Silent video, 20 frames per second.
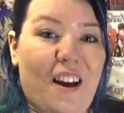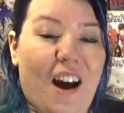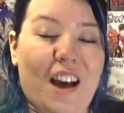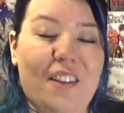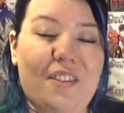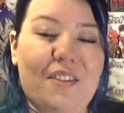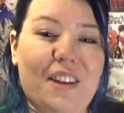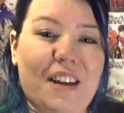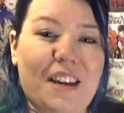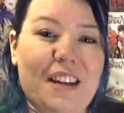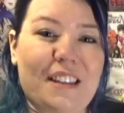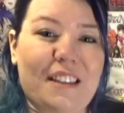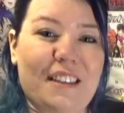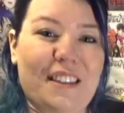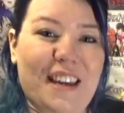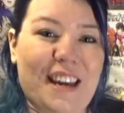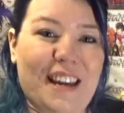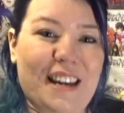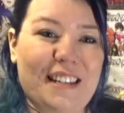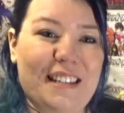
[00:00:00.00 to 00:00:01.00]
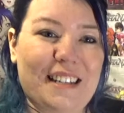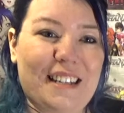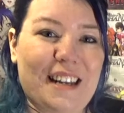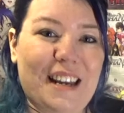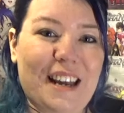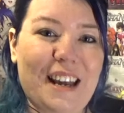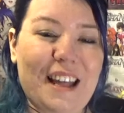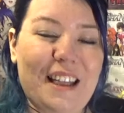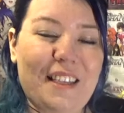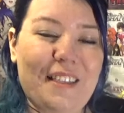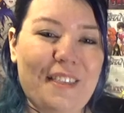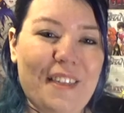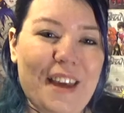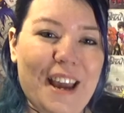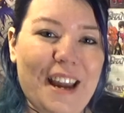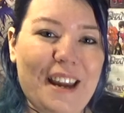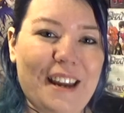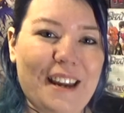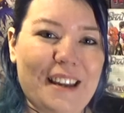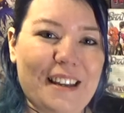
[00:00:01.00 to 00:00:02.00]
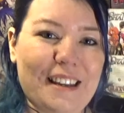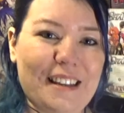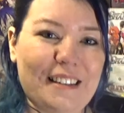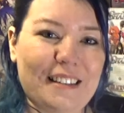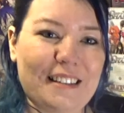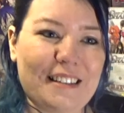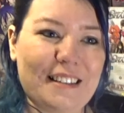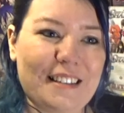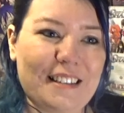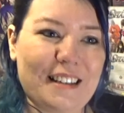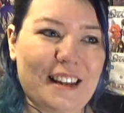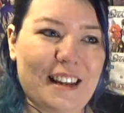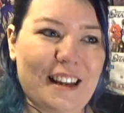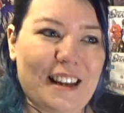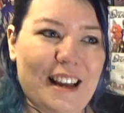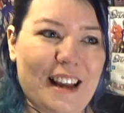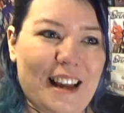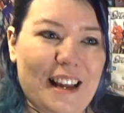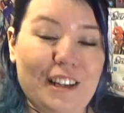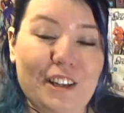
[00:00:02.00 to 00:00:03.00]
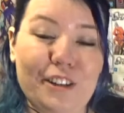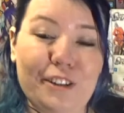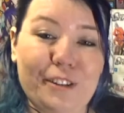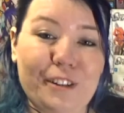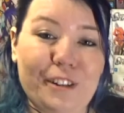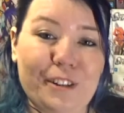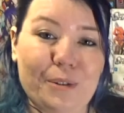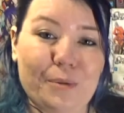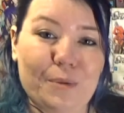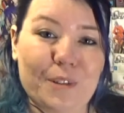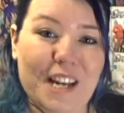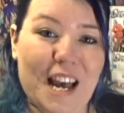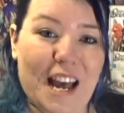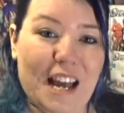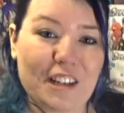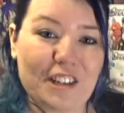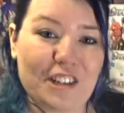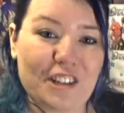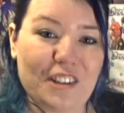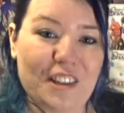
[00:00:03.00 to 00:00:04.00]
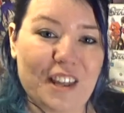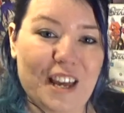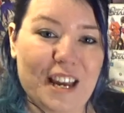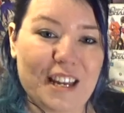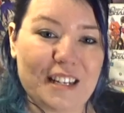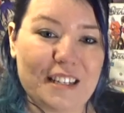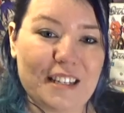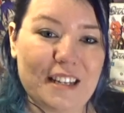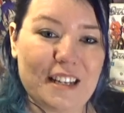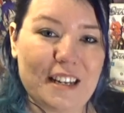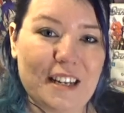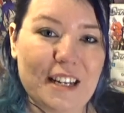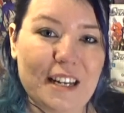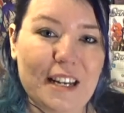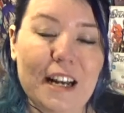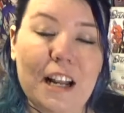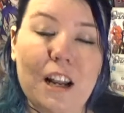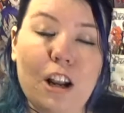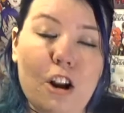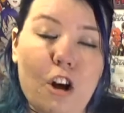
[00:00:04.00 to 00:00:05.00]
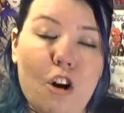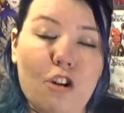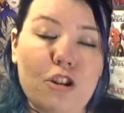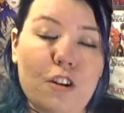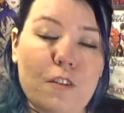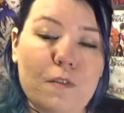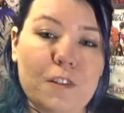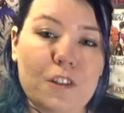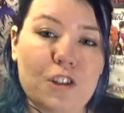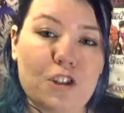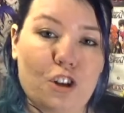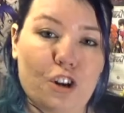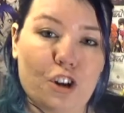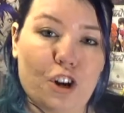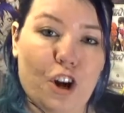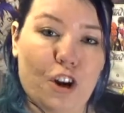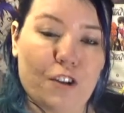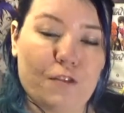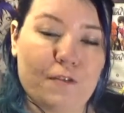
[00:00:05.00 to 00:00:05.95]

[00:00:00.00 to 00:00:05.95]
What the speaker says: I think that that is a cute little touch that a lot of Sonico